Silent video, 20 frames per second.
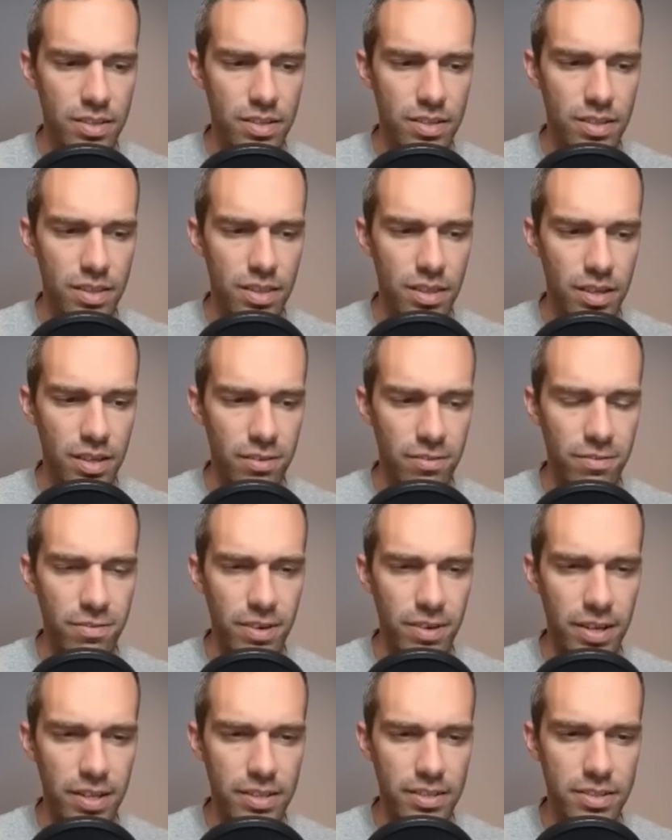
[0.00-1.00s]

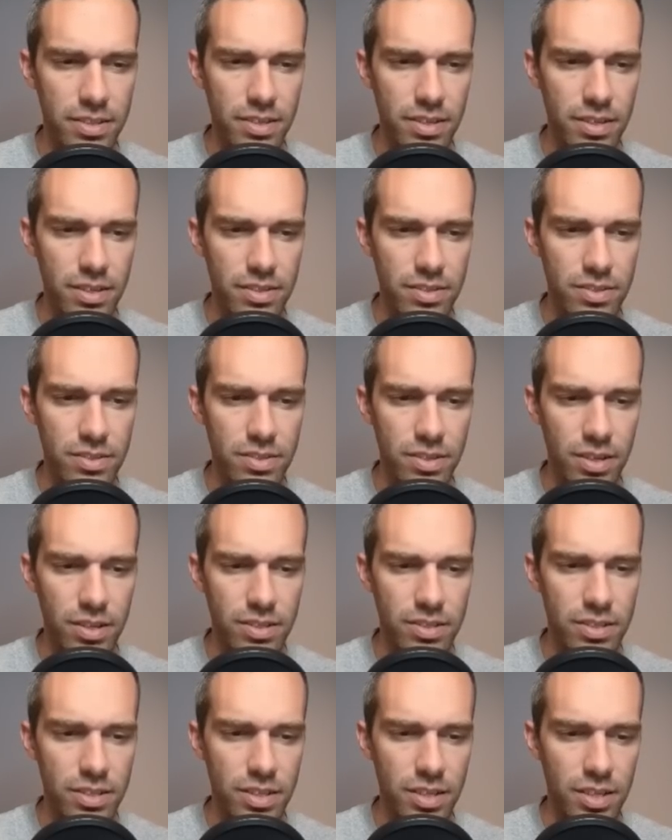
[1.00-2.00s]
event. It
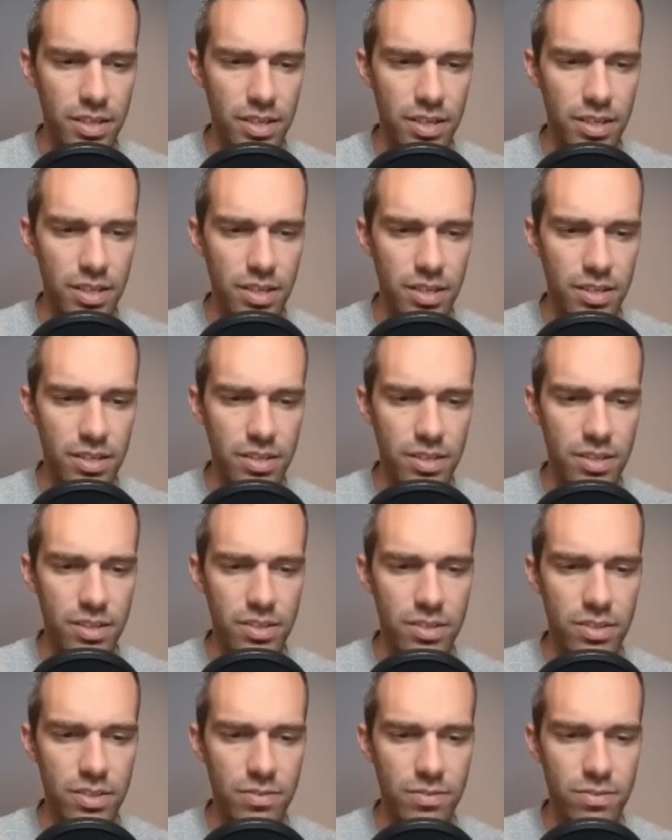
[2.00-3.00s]
starts
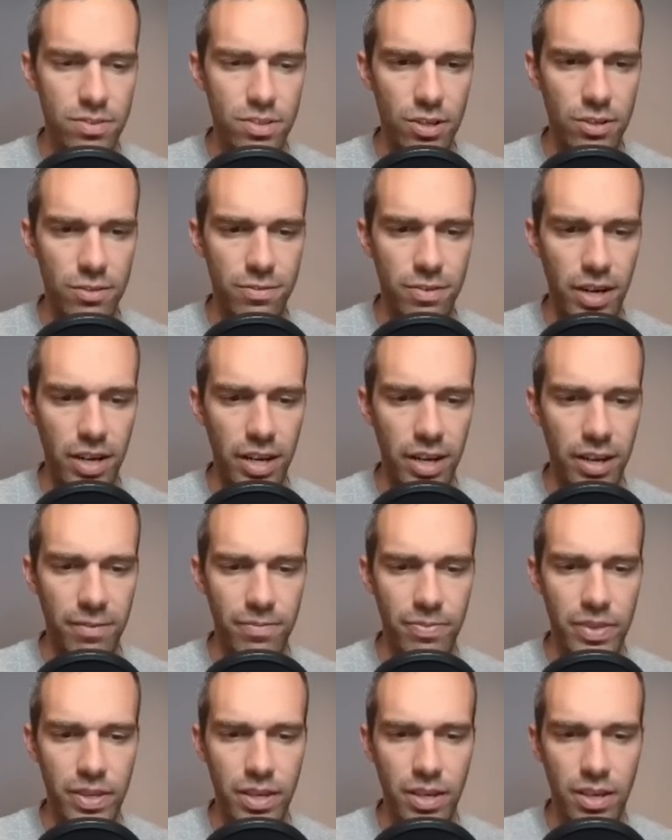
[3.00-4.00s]
Friday.
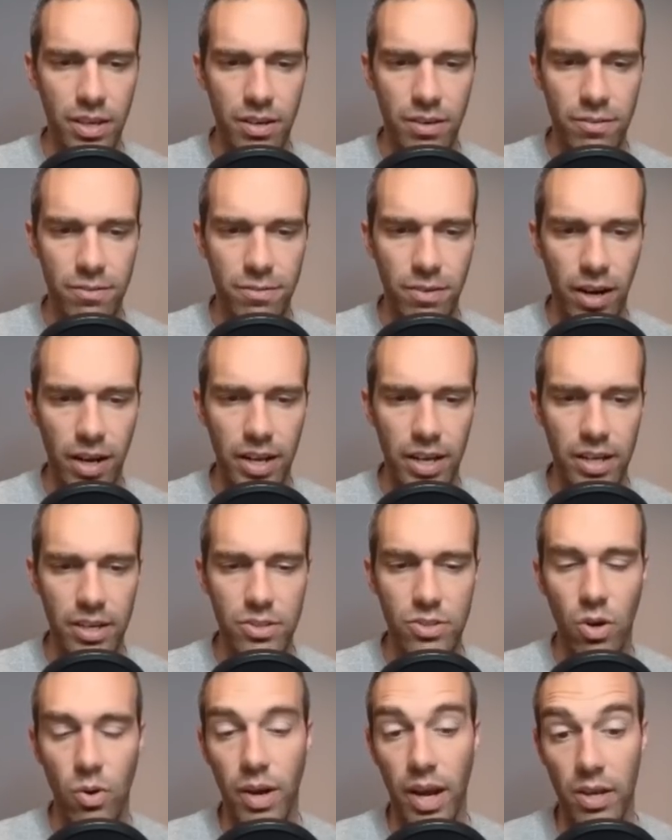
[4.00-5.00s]

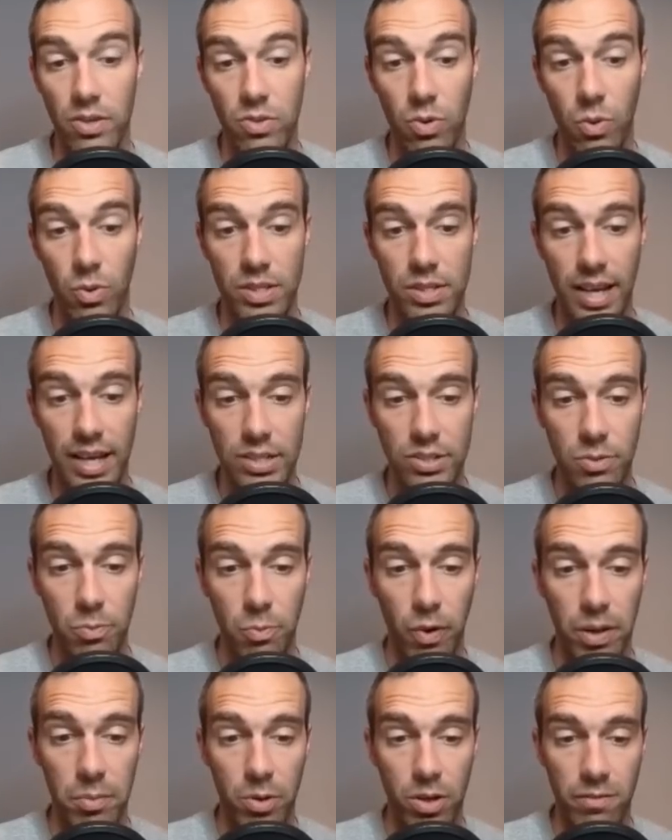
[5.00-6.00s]
Okay, so it's actually
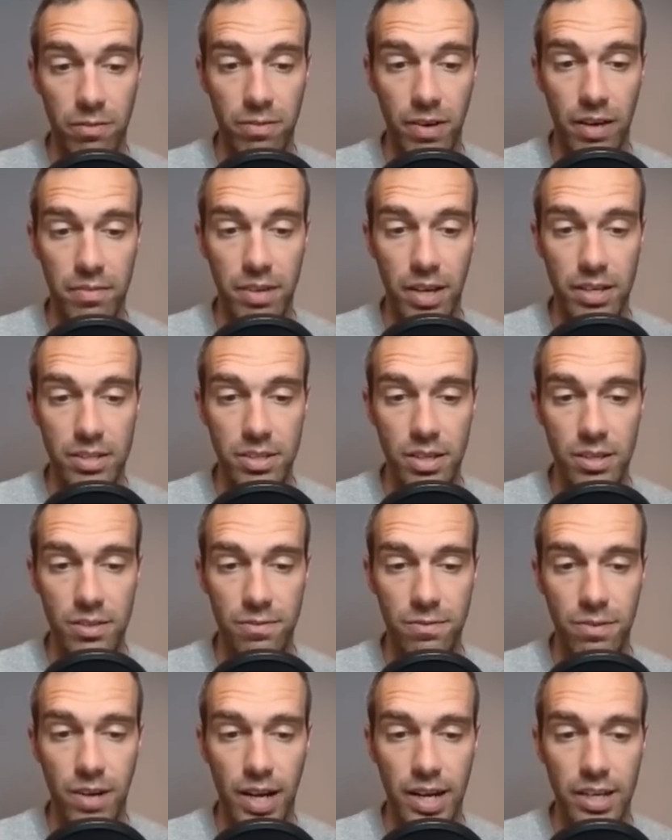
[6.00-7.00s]
way more than 5 days. It's
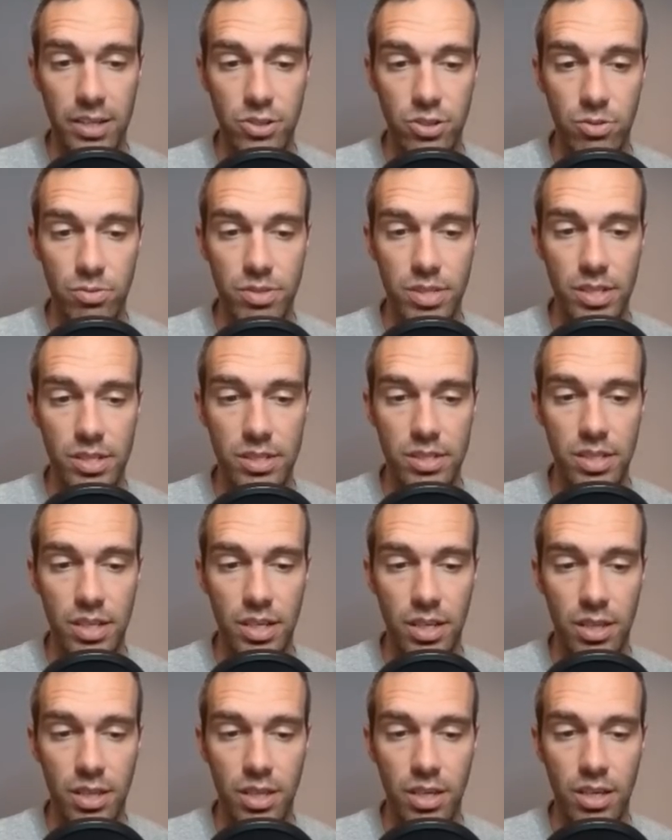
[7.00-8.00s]
Friday, June
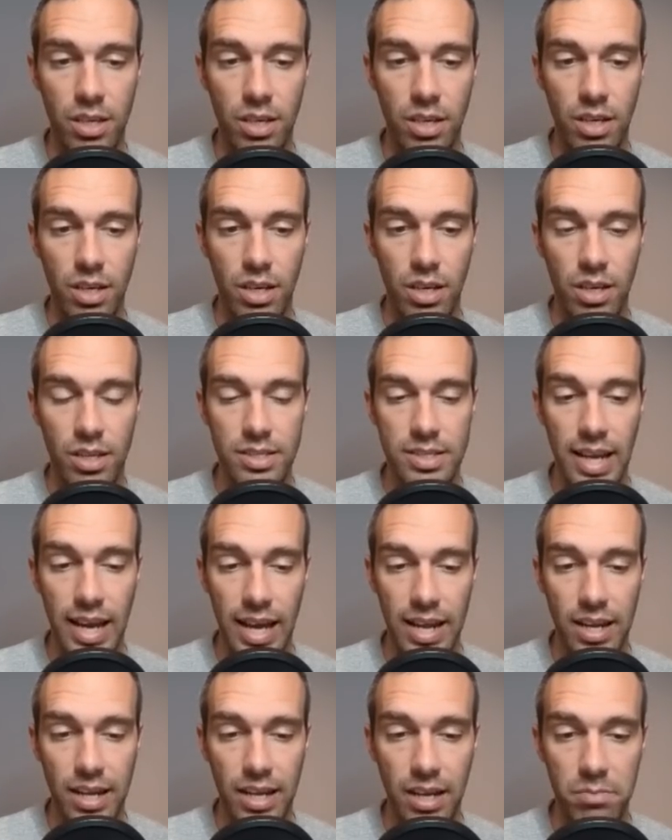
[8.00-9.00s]
16th,
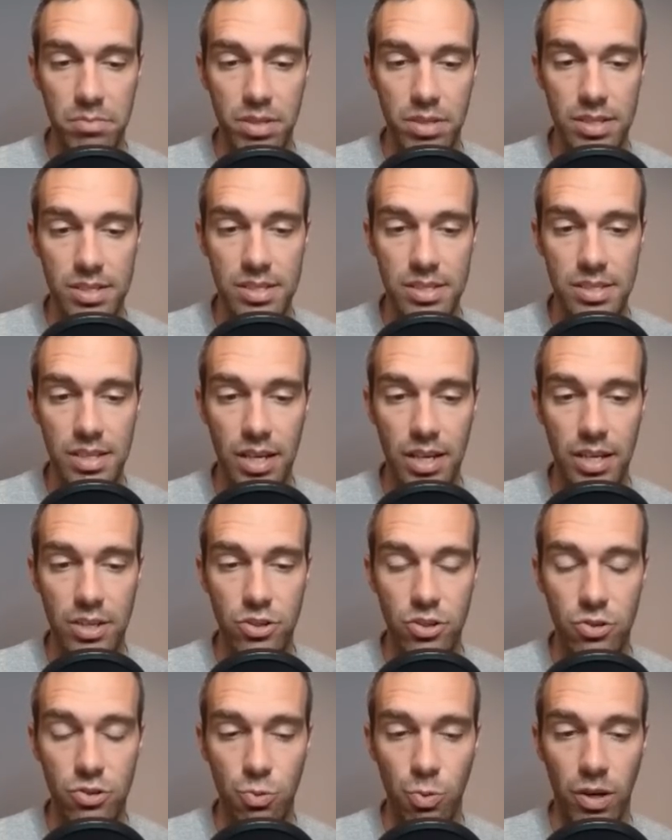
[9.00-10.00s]
10 a.m. to Sunday,
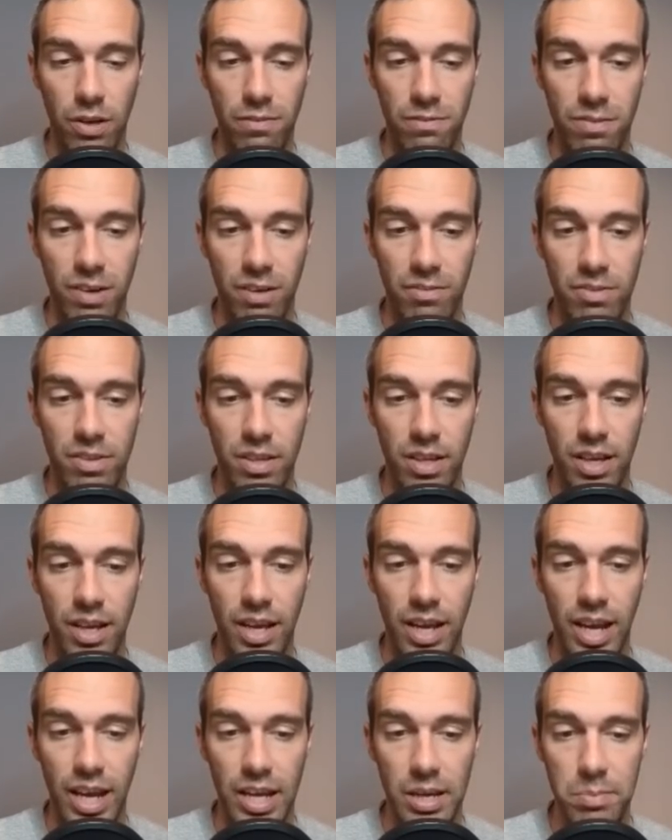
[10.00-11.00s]
June 25th,
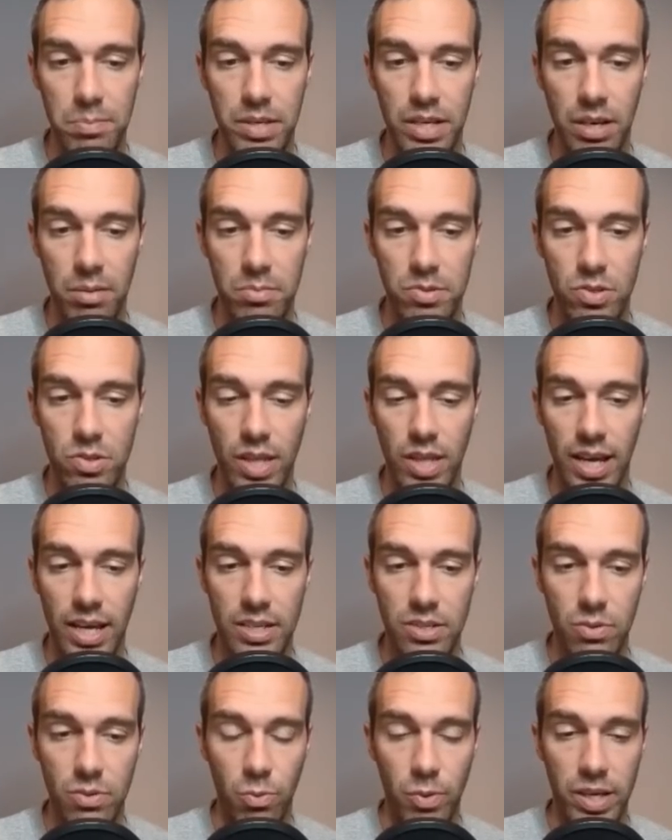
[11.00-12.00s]
8 p.m. So that
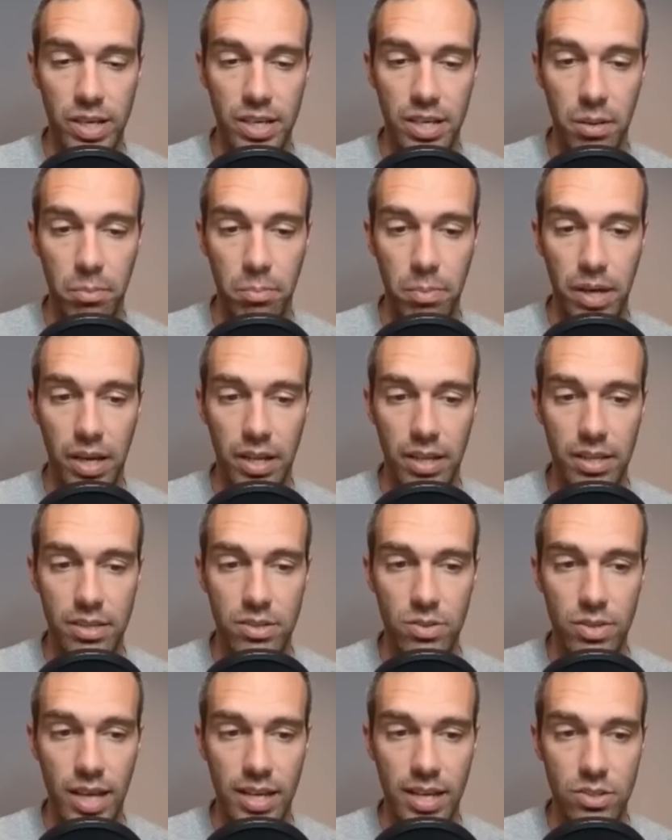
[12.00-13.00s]
is a week and a bit.
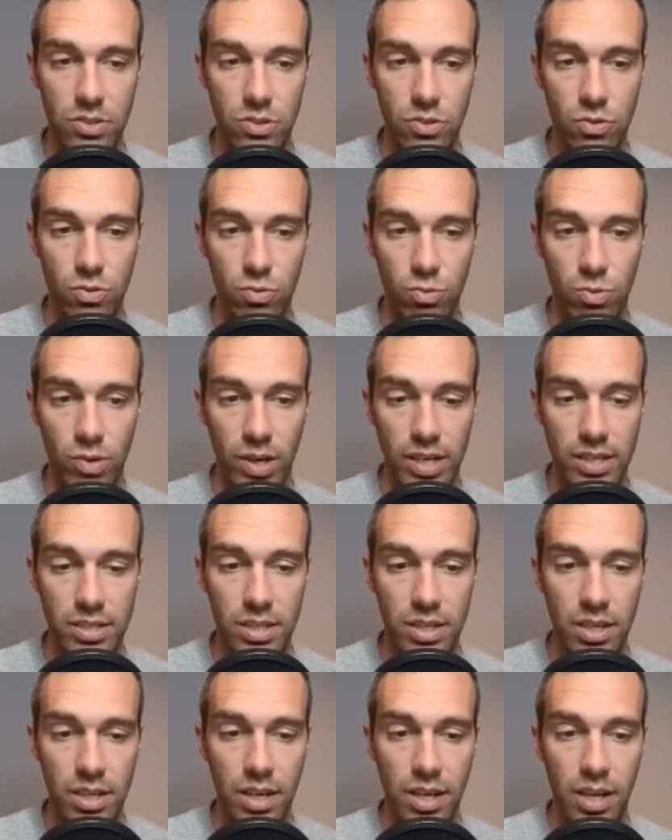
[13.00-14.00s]
So that is great.
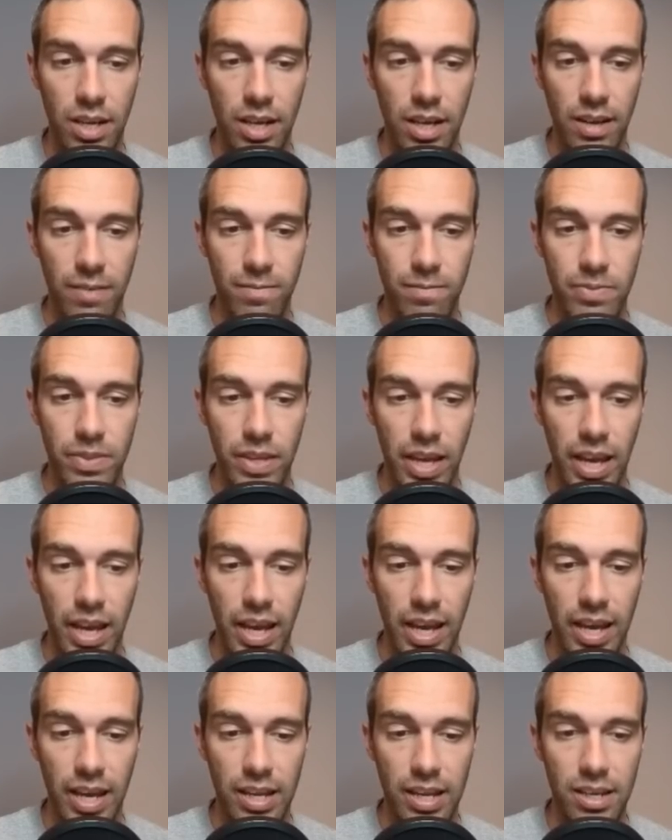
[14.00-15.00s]

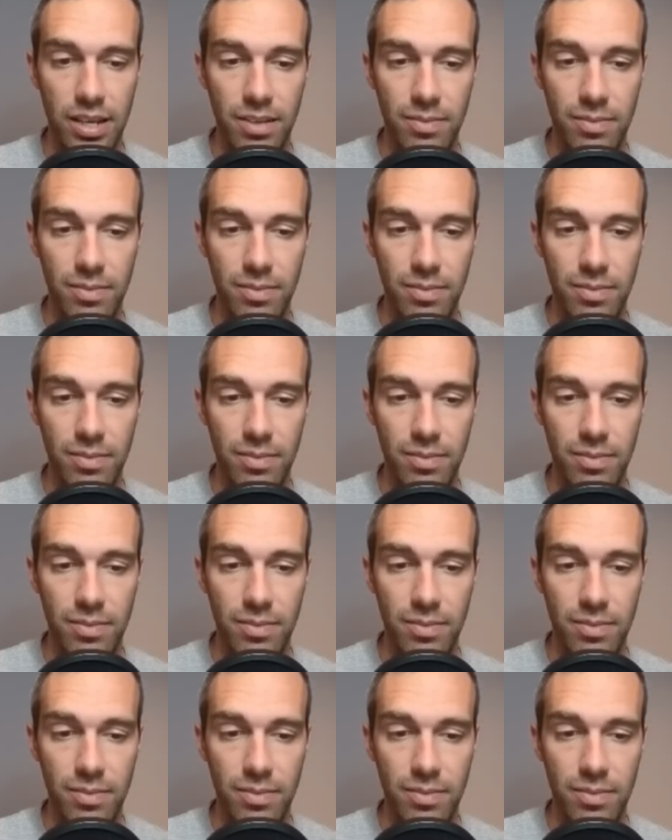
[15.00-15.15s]
And